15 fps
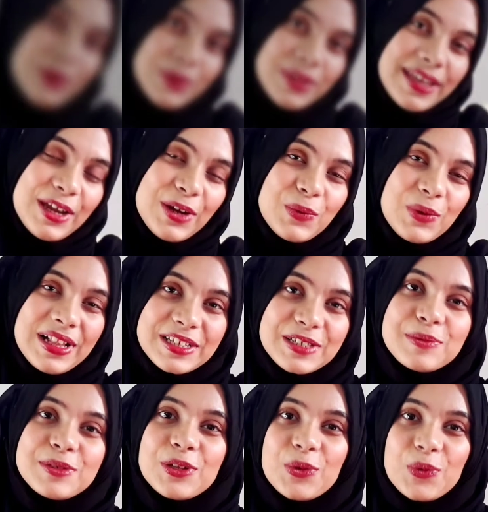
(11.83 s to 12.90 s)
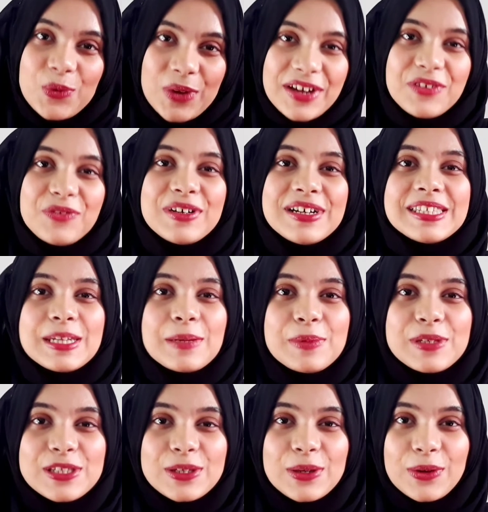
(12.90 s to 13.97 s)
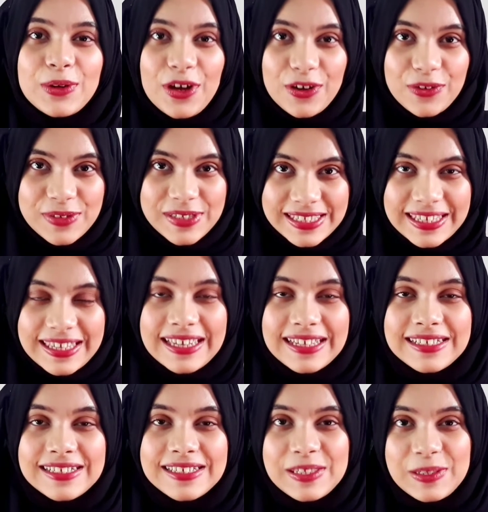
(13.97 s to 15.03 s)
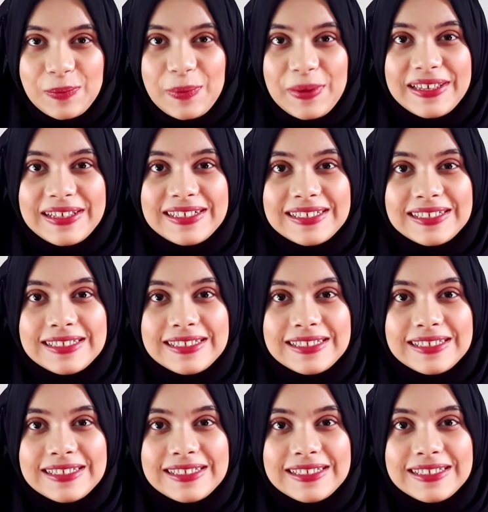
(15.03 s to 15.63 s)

there, welcome to the very first episode of Skill Spill.